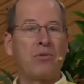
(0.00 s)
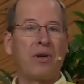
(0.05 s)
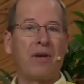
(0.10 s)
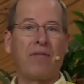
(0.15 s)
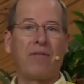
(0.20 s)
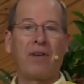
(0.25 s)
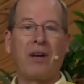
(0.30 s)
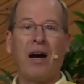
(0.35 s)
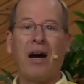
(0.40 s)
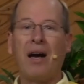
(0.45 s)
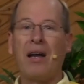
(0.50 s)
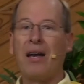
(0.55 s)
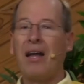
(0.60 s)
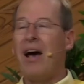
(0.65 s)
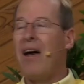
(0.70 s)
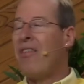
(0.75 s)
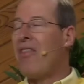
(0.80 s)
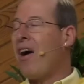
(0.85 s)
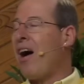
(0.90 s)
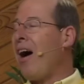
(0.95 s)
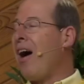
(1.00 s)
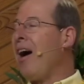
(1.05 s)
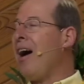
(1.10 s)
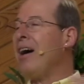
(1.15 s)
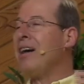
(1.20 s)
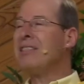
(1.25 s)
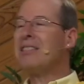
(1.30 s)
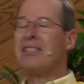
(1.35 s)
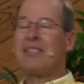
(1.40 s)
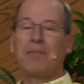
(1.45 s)
of God, the
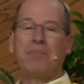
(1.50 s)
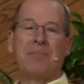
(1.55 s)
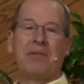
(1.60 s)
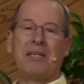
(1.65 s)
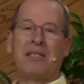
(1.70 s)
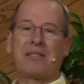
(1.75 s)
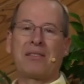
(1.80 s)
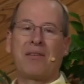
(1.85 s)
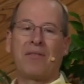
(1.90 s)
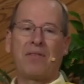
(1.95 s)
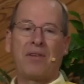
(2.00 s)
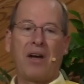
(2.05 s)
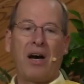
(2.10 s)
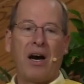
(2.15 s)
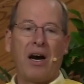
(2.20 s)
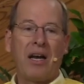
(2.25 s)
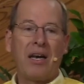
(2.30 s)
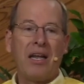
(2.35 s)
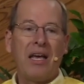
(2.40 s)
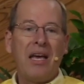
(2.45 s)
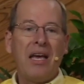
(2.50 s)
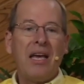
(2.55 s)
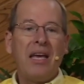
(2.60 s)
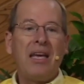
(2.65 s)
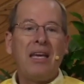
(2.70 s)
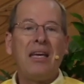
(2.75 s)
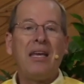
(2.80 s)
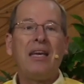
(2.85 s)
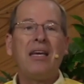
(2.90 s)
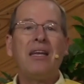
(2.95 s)
awesomeness of God
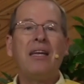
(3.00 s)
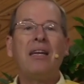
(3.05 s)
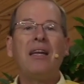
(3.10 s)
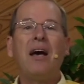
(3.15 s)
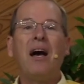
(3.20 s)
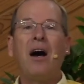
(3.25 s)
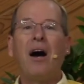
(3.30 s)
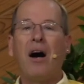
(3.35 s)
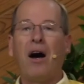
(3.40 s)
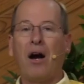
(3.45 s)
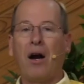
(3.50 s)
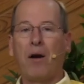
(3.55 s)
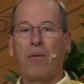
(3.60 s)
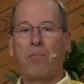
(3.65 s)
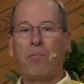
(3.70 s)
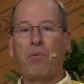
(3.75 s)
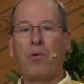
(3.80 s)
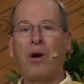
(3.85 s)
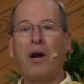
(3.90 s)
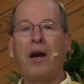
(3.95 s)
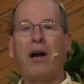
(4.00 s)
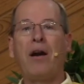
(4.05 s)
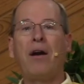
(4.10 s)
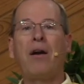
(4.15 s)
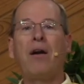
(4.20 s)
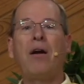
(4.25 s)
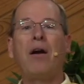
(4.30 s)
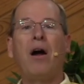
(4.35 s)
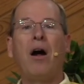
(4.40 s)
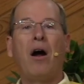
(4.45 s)
in our
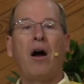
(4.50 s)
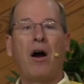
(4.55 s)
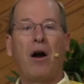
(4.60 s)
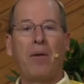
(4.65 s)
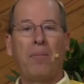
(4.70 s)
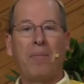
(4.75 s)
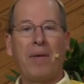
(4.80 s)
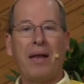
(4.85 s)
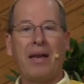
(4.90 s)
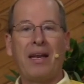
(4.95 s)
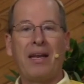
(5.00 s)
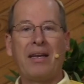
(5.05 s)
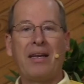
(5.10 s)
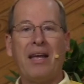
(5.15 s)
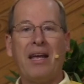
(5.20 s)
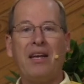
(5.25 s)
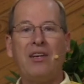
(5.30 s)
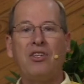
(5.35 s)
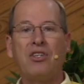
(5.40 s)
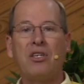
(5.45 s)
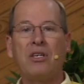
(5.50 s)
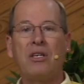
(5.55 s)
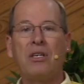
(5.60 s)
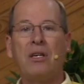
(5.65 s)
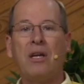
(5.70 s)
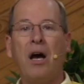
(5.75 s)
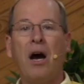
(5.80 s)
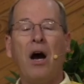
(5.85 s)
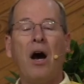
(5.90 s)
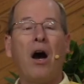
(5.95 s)
prayer, our meditation,
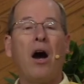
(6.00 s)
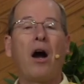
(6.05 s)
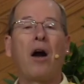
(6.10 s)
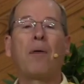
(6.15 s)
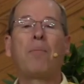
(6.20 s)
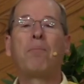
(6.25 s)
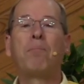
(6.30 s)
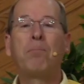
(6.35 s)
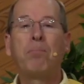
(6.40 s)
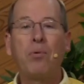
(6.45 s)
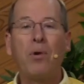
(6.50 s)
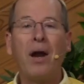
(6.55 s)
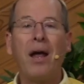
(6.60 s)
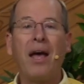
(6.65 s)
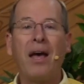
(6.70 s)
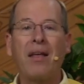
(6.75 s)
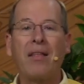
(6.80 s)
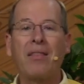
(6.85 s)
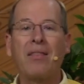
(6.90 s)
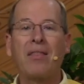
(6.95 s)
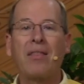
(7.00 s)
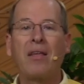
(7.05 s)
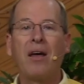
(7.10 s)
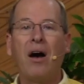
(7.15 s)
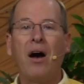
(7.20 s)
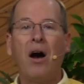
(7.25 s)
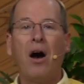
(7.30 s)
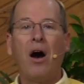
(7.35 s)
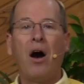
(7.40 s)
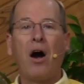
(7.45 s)
our breath,
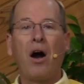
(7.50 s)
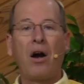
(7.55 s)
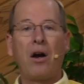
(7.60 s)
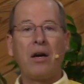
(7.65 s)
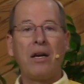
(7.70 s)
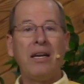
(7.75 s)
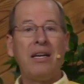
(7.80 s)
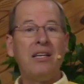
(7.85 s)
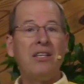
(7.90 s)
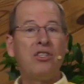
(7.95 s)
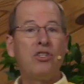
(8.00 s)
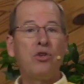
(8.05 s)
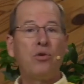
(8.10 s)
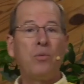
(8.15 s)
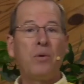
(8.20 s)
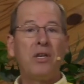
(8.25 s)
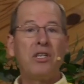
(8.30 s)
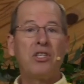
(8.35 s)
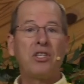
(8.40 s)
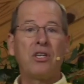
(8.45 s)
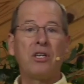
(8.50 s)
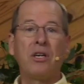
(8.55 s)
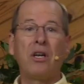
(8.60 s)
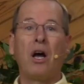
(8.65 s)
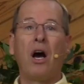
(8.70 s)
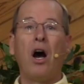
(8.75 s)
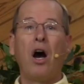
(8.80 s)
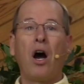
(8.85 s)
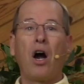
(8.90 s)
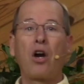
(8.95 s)
our intuition,
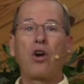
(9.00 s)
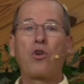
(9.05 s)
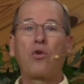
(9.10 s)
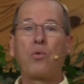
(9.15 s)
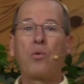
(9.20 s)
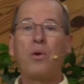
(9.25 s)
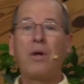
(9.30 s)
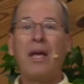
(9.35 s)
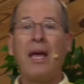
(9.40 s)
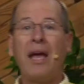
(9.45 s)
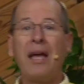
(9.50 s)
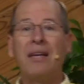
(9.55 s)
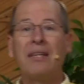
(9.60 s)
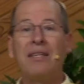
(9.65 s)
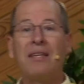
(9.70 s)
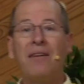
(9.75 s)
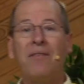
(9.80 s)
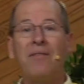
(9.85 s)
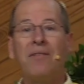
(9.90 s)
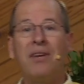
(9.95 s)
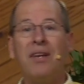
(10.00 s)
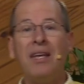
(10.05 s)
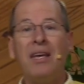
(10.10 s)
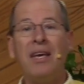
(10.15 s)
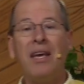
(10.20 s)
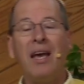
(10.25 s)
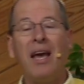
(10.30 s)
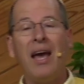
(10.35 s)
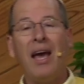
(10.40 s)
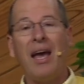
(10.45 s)
our creativity,
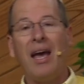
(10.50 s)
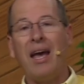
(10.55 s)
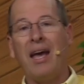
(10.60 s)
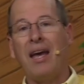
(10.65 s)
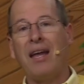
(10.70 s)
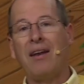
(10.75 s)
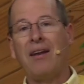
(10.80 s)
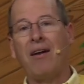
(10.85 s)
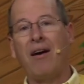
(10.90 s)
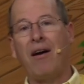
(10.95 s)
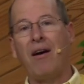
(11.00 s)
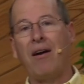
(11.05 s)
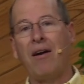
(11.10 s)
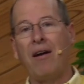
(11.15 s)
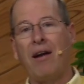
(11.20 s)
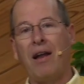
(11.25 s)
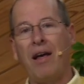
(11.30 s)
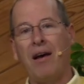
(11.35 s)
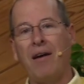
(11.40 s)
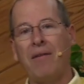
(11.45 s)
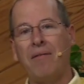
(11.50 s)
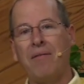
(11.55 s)
and our love.